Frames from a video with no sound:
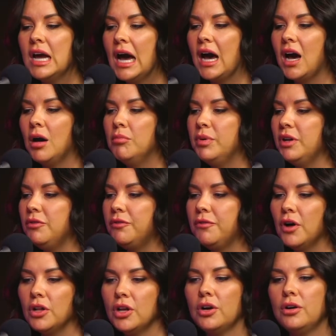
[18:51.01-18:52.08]
But
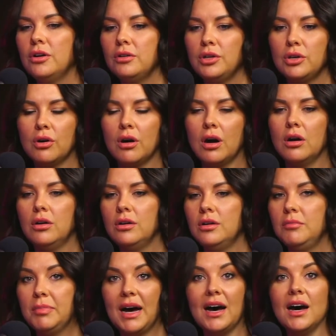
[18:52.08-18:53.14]
follow your own
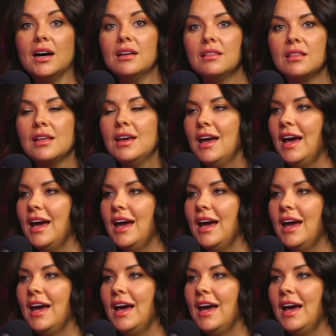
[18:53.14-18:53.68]
path